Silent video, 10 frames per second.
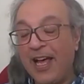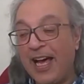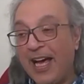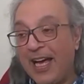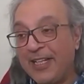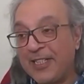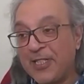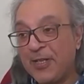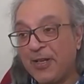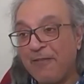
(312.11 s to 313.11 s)
and just
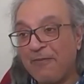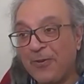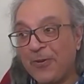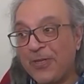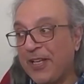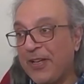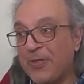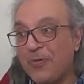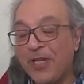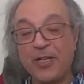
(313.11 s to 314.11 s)
looking forward to the
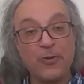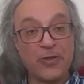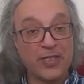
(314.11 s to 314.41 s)
last week and all the